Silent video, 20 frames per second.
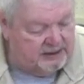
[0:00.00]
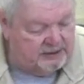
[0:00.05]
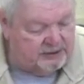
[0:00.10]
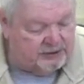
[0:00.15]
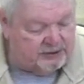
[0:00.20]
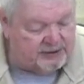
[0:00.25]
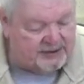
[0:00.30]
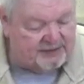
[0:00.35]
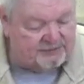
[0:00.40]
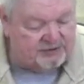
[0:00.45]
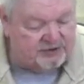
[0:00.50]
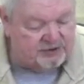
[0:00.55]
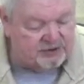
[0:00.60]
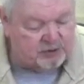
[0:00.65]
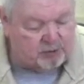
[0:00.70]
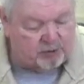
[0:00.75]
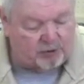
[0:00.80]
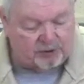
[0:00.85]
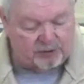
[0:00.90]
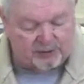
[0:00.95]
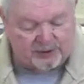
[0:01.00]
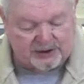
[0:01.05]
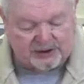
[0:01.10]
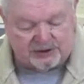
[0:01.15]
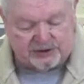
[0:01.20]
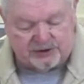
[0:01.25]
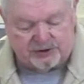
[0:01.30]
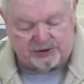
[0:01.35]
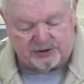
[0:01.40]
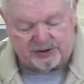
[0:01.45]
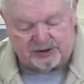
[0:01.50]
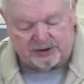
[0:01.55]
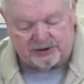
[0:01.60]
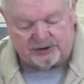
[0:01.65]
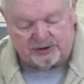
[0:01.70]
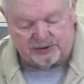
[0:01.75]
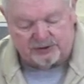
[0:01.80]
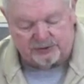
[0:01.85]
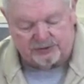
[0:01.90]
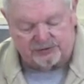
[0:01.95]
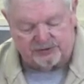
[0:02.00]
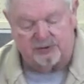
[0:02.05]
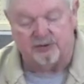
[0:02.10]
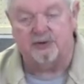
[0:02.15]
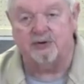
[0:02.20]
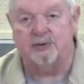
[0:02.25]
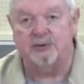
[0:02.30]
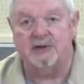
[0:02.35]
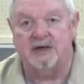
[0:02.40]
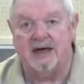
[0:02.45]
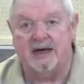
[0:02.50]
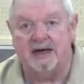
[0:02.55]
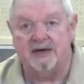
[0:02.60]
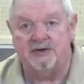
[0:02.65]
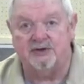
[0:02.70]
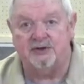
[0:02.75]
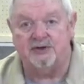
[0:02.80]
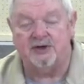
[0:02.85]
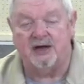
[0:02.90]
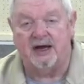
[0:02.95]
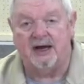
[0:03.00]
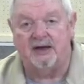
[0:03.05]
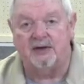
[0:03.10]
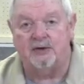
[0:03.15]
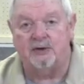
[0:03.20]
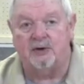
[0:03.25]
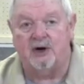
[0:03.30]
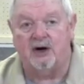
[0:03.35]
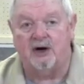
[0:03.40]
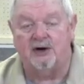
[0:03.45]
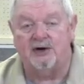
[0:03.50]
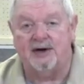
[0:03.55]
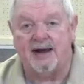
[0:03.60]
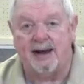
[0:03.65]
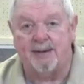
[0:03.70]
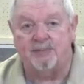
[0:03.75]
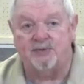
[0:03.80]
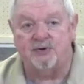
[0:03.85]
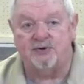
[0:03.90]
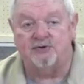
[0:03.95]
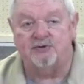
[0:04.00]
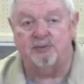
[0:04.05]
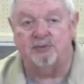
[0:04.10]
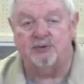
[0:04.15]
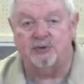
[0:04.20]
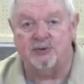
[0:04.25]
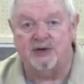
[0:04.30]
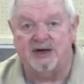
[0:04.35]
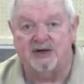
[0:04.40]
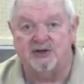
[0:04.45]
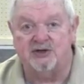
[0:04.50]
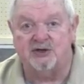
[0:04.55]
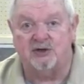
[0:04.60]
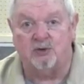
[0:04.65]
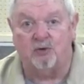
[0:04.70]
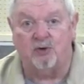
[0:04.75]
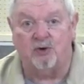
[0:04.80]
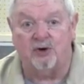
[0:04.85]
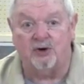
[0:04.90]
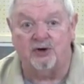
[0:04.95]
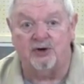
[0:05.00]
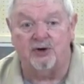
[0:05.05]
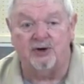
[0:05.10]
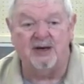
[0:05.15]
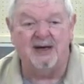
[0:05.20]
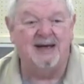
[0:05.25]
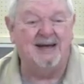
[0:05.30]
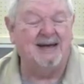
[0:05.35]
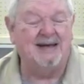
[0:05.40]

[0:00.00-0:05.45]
You don't have to use quarter inch, you can use 3 eighths, and there are adapters from 3 eighths to quarter.